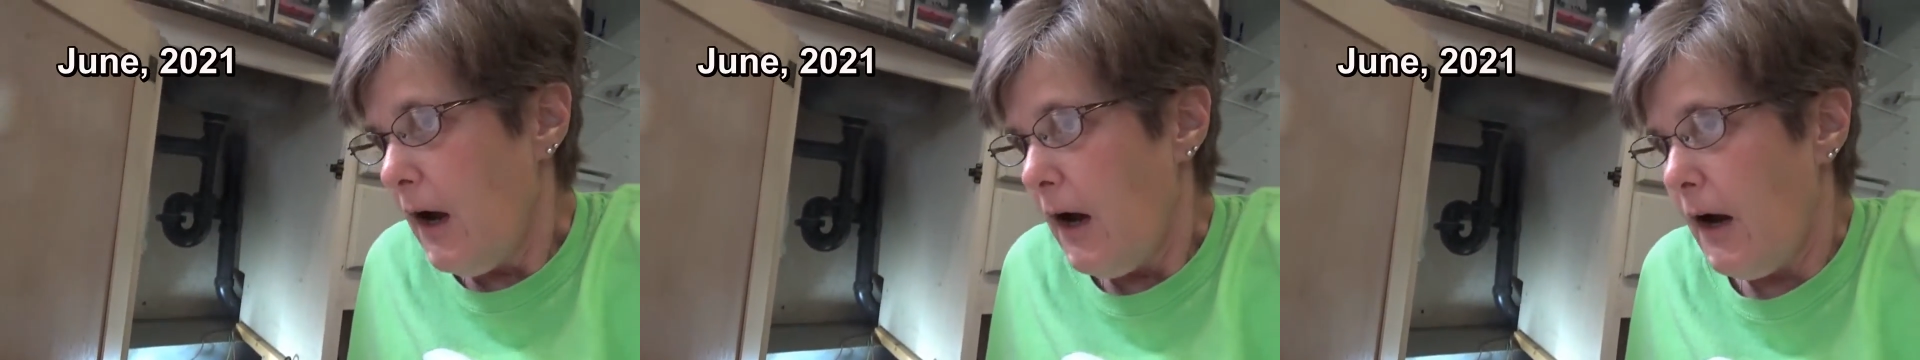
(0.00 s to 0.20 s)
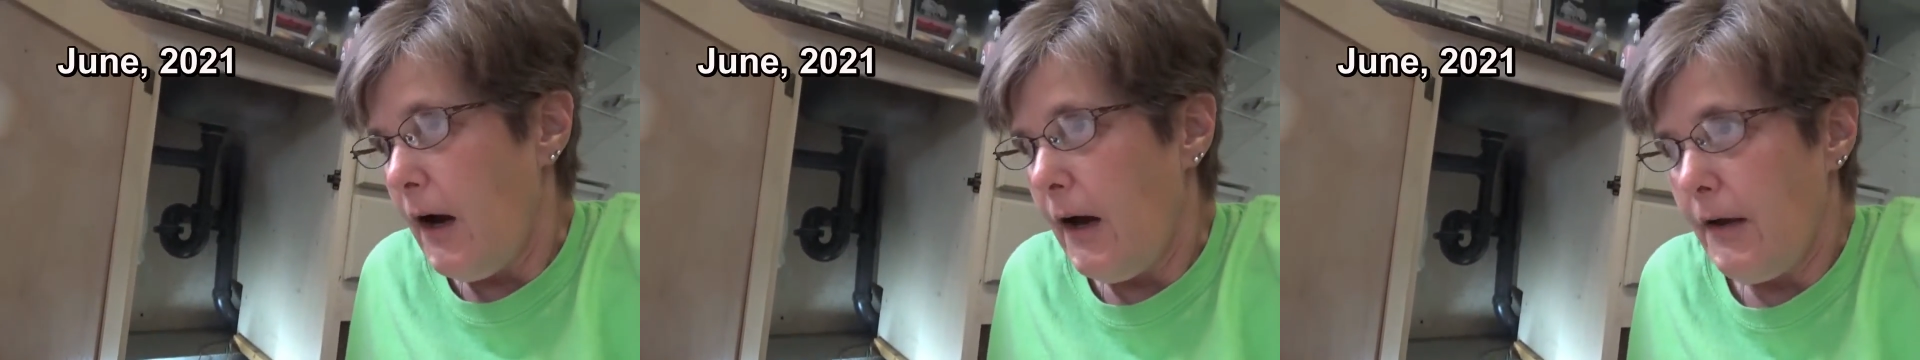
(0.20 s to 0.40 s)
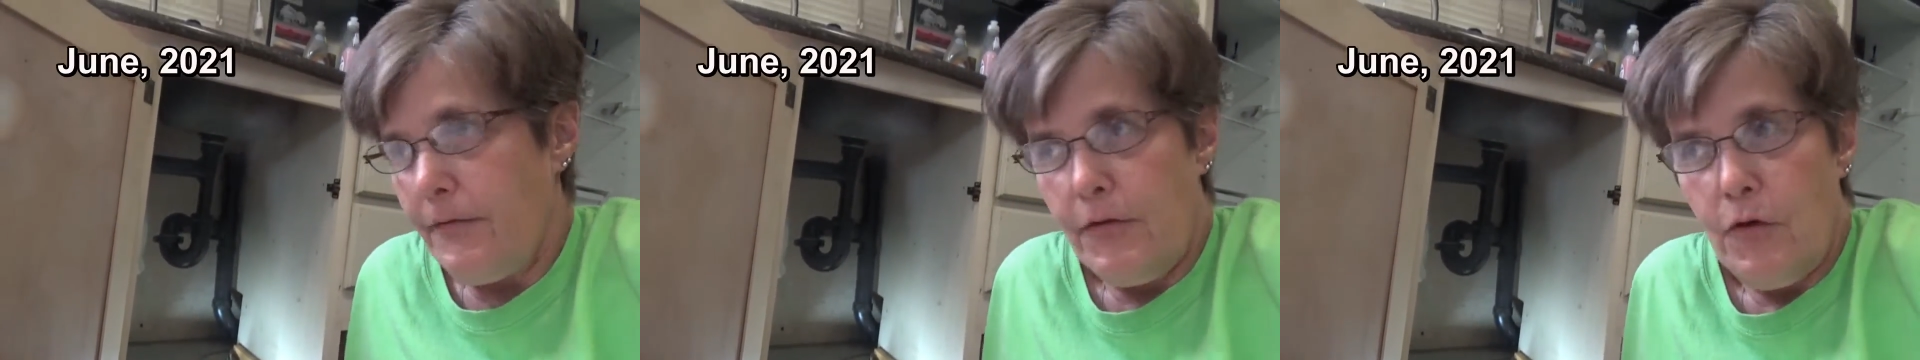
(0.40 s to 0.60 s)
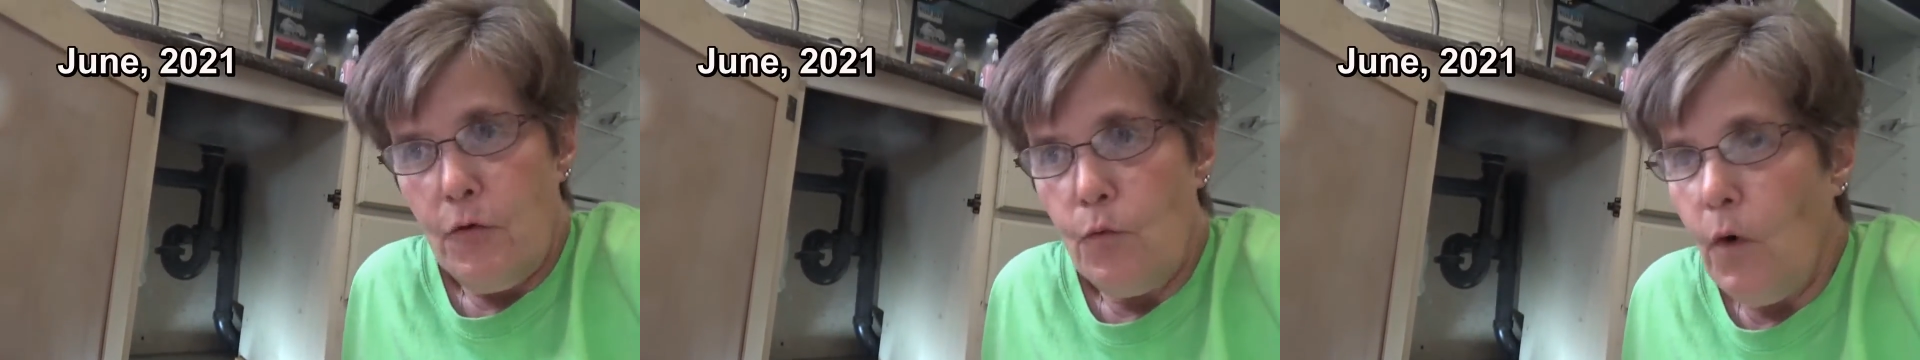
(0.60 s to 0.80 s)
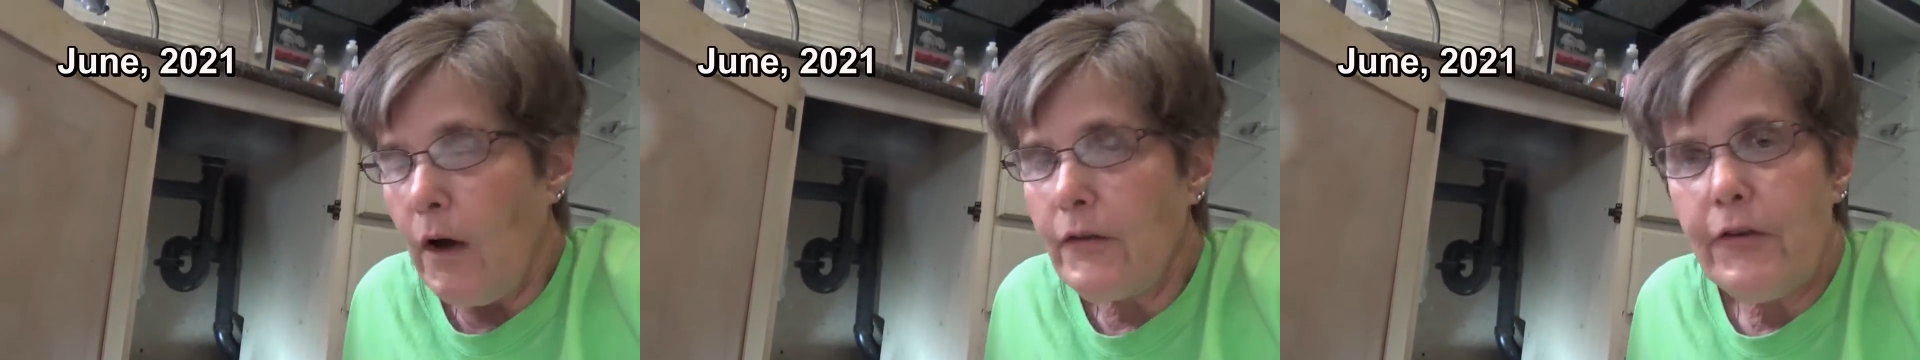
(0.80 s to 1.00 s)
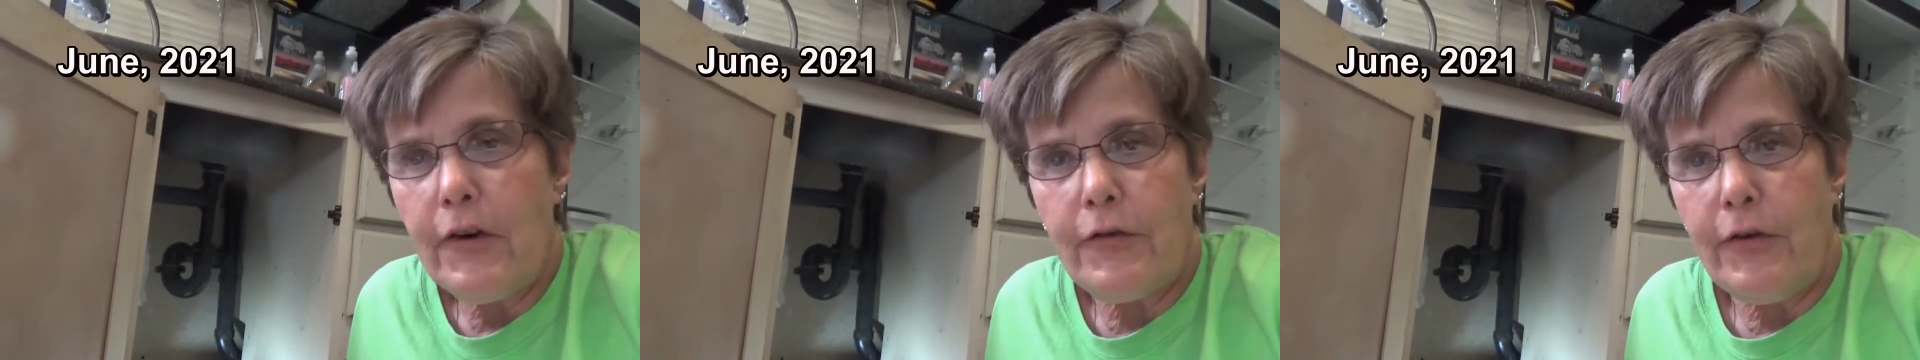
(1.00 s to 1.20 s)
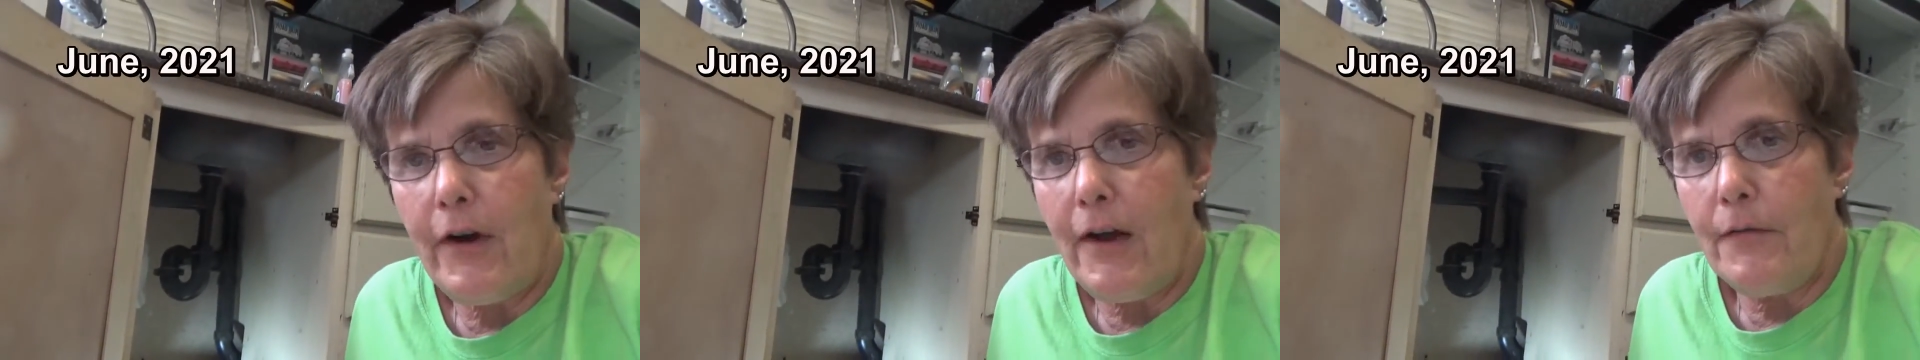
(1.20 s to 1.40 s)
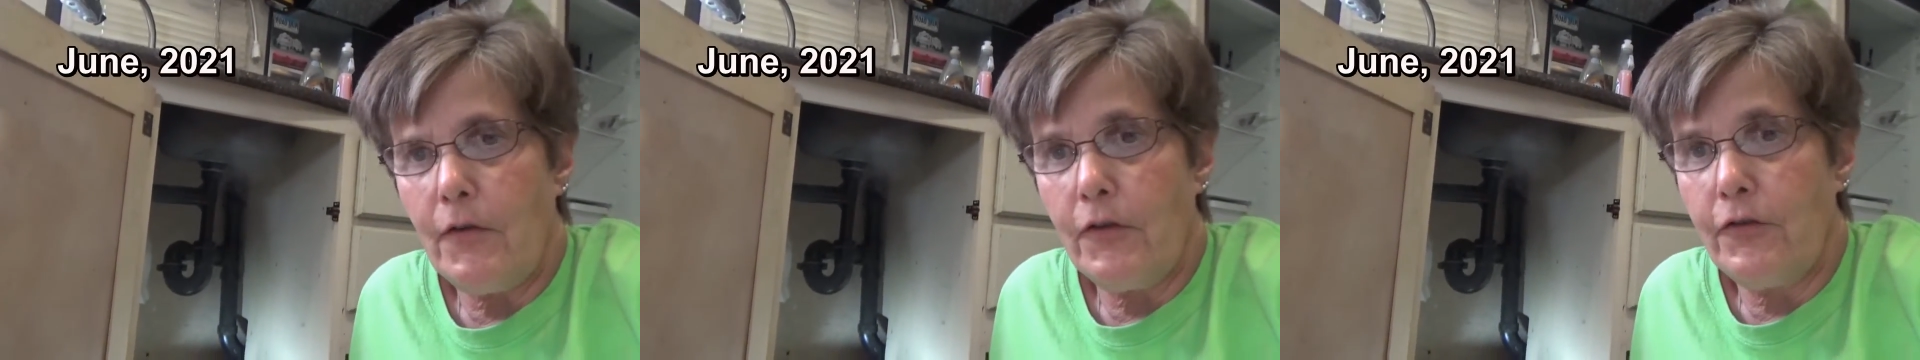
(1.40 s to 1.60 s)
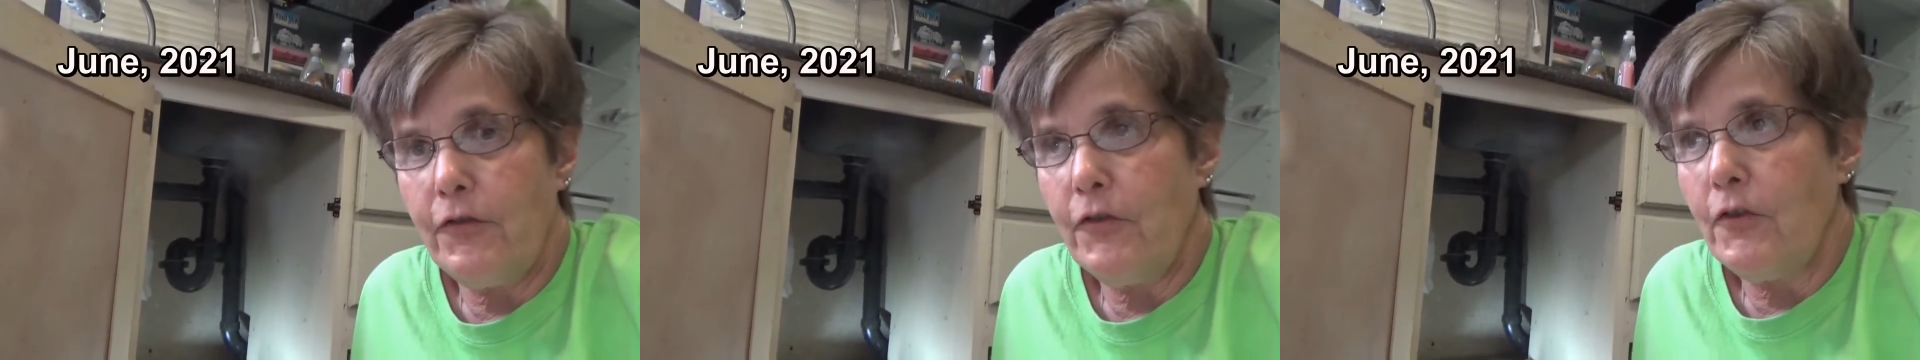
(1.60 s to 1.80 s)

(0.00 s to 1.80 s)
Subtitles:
If you watch our travels,